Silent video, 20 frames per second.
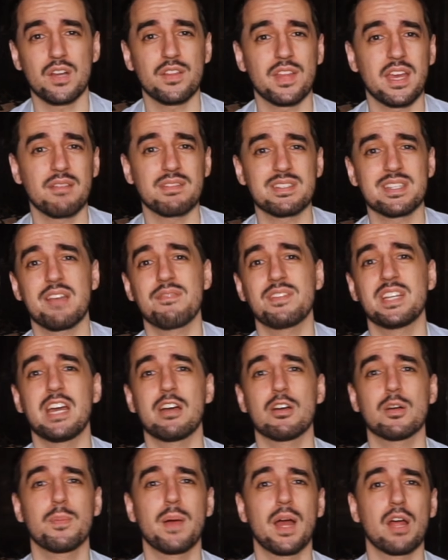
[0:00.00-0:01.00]
They have a
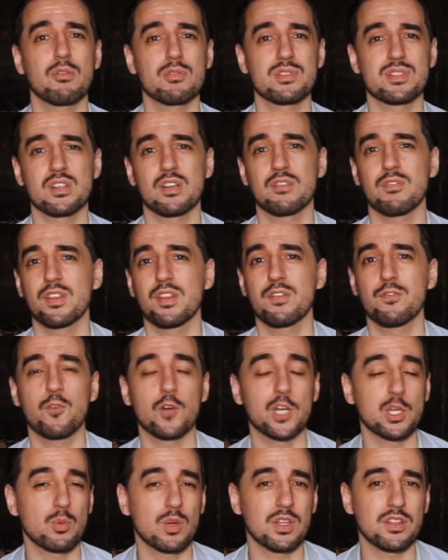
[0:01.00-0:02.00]
70-hour power reserve on the
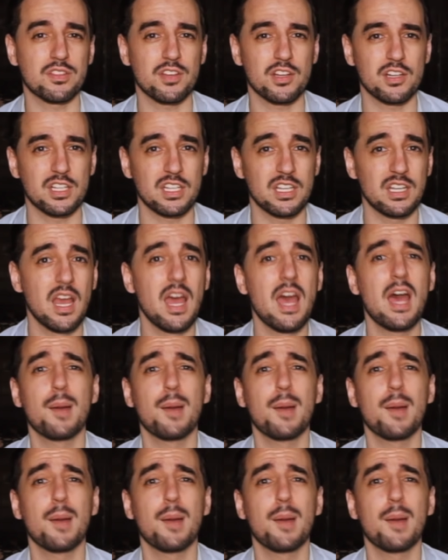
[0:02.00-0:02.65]
4130,